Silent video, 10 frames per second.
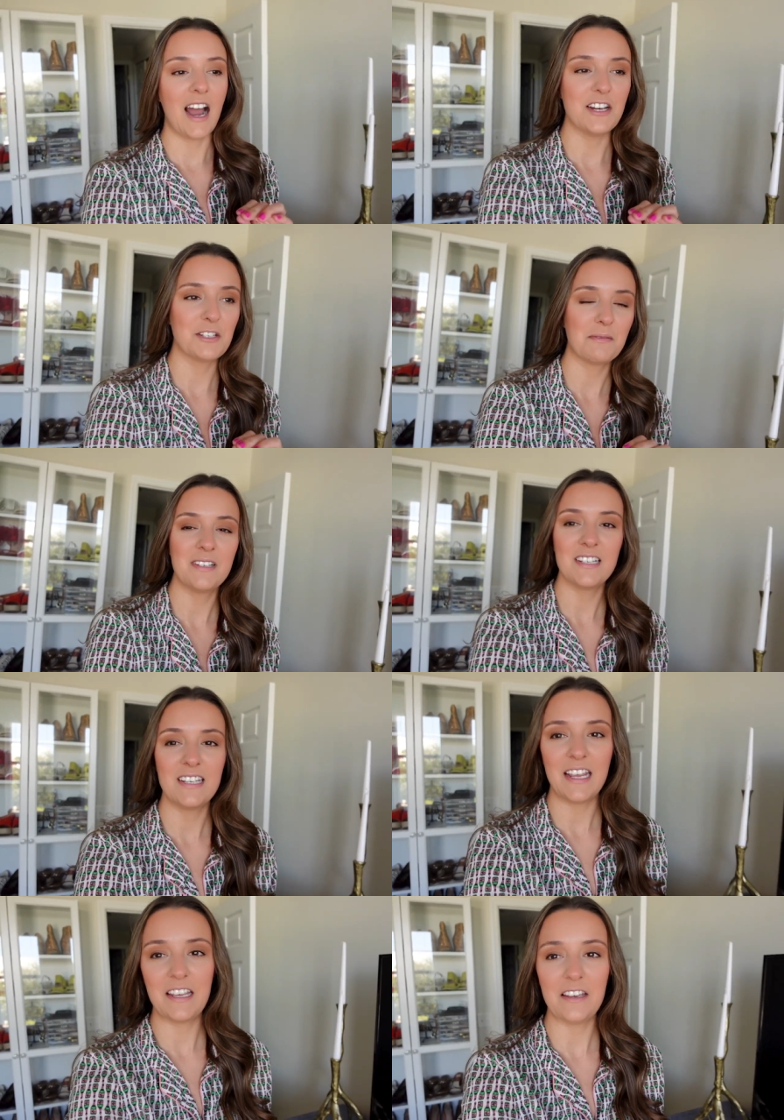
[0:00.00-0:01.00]
I just wanted to
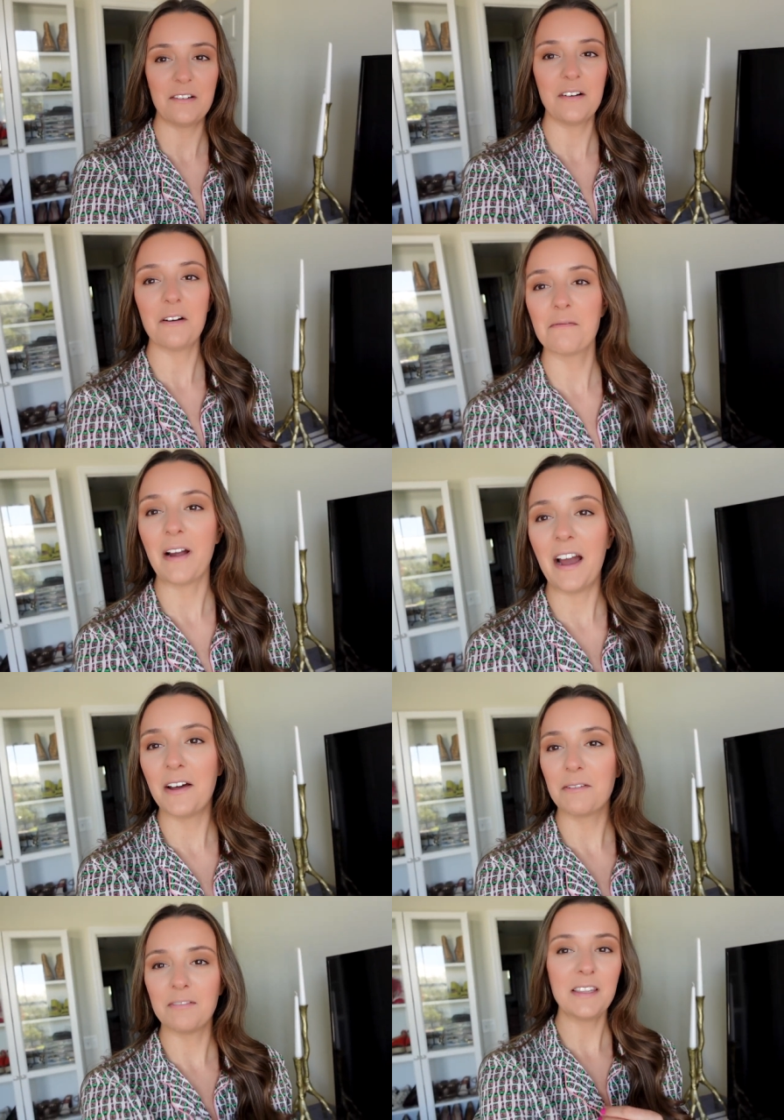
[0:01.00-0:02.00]
take you
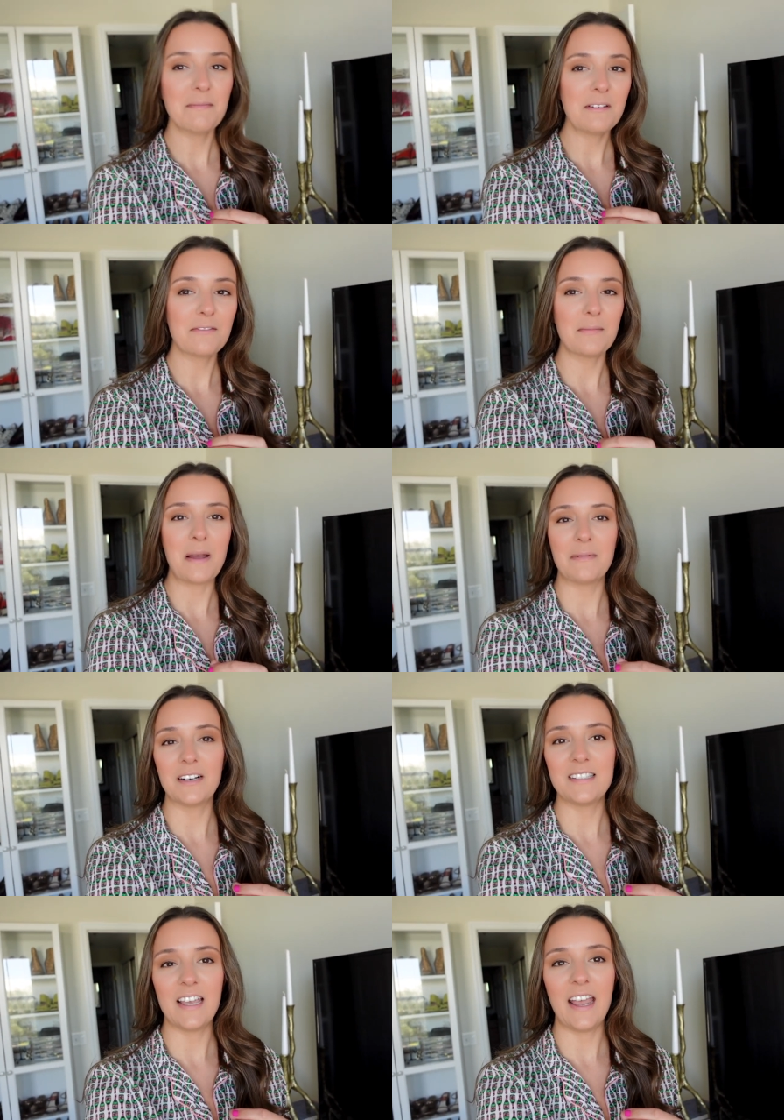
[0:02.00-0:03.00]
around with me for my
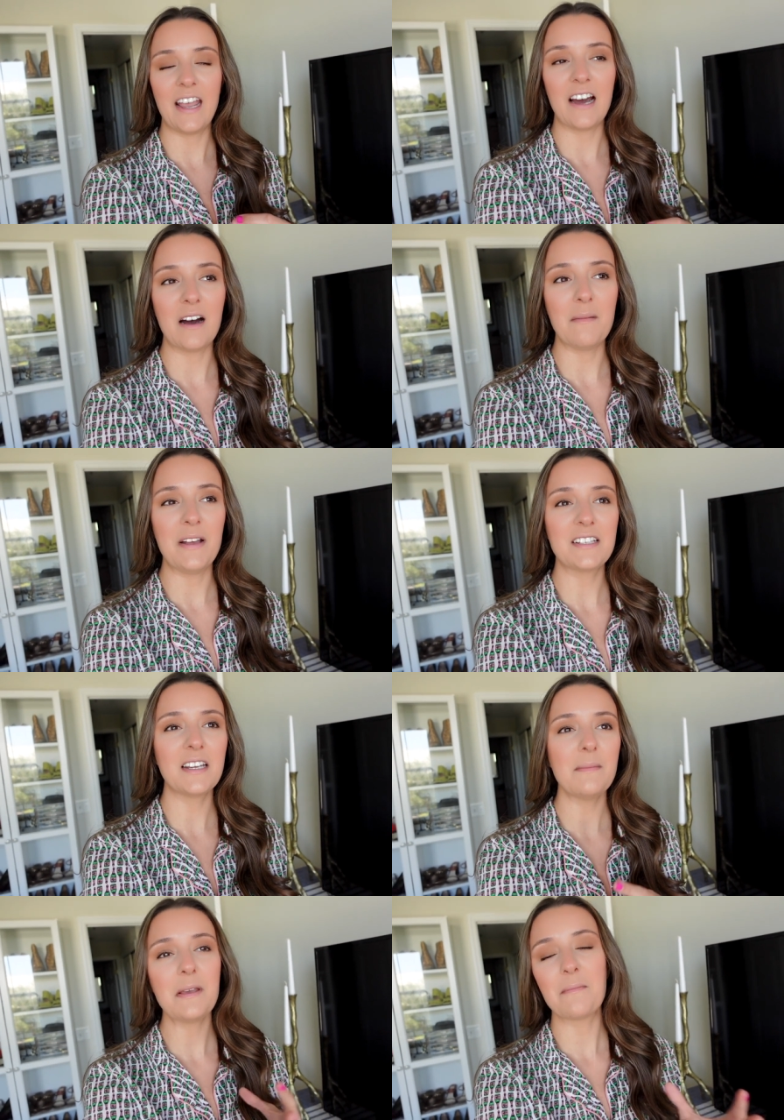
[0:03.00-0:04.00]
birthday. Um, it's
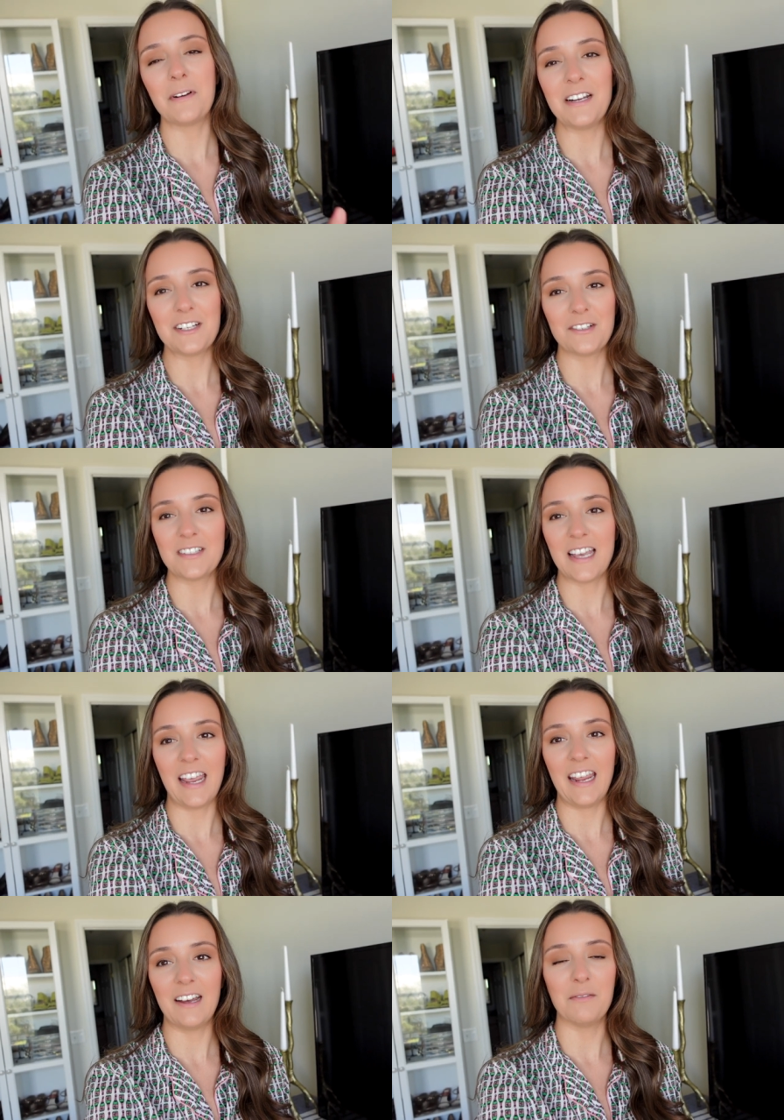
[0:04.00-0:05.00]
gonna be a pretty chill
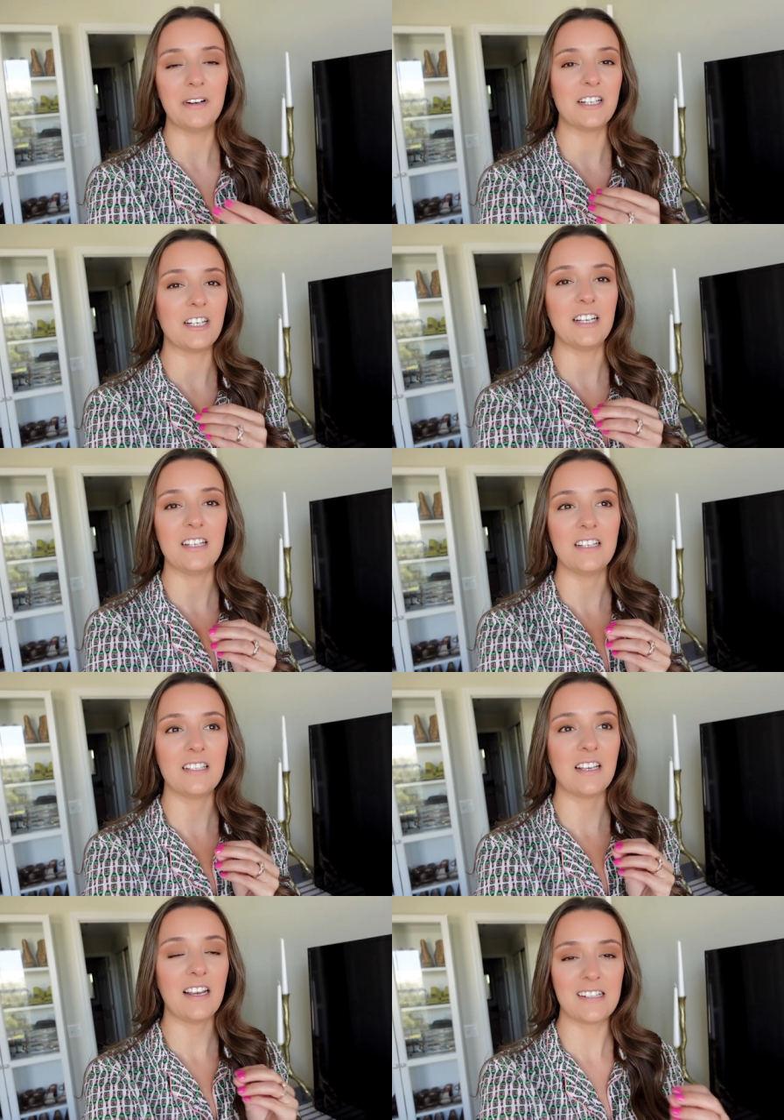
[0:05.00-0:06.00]
day, which
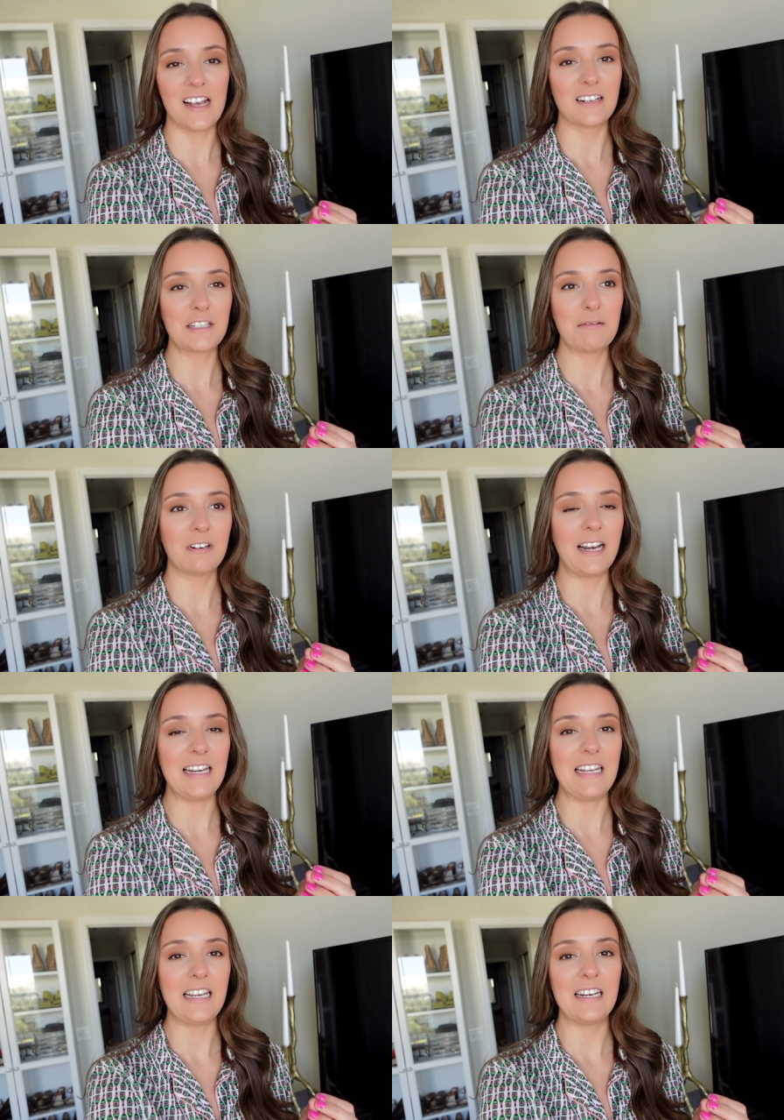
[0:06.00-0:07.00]
is exactly what I
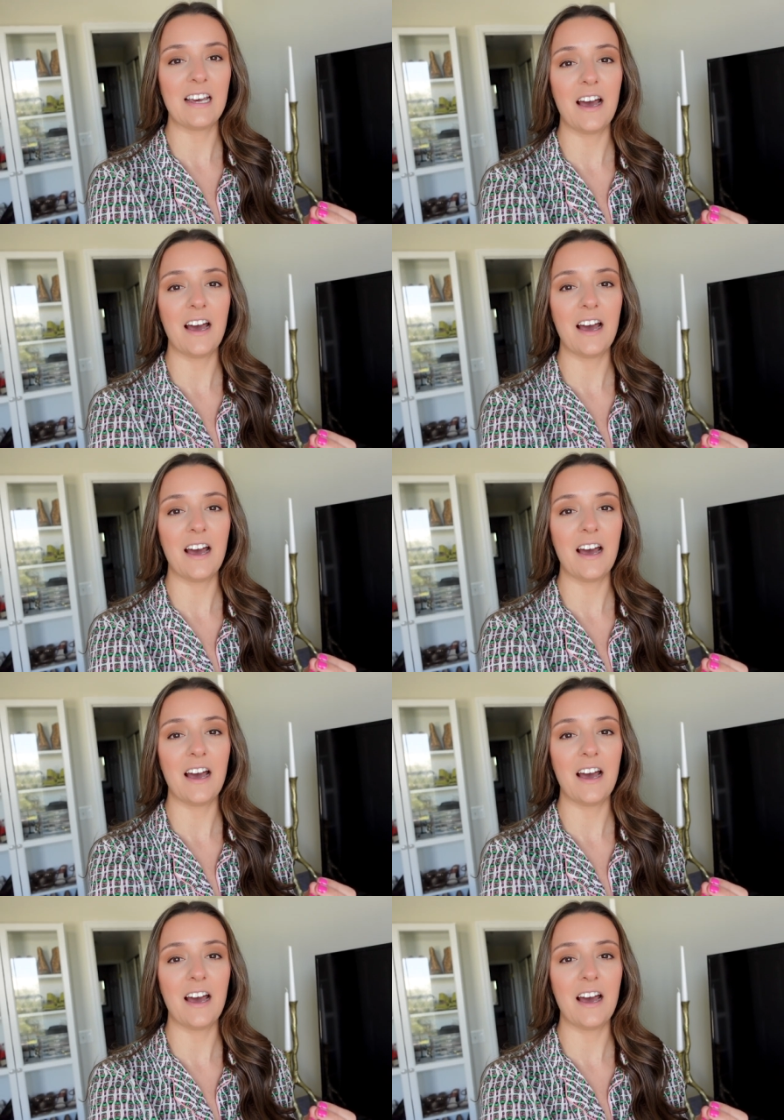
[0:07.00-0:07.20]
need.